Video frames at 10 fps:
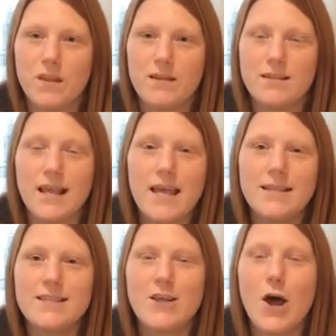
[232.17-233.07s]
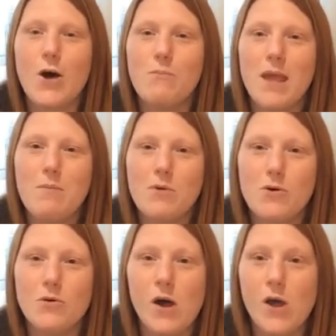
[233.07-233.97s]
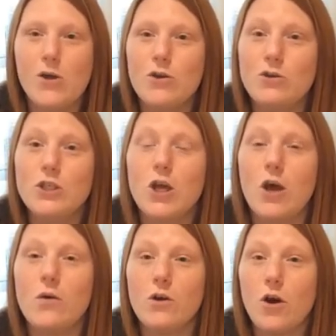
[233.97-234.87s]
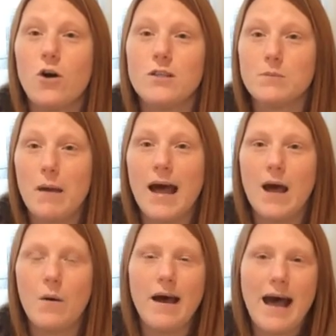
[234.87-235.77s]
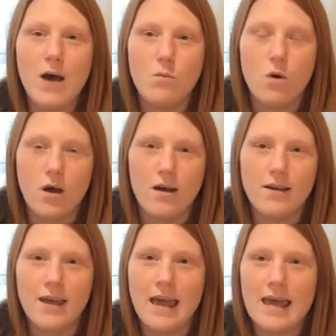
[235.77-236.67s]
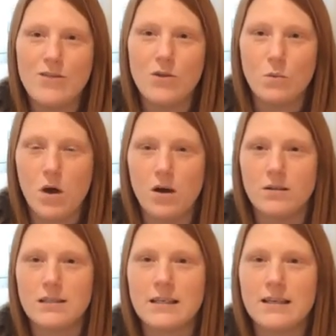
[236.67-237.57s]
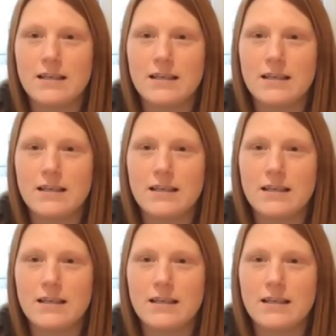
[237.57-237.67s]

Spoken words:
Saints are people who show God's power at work in the world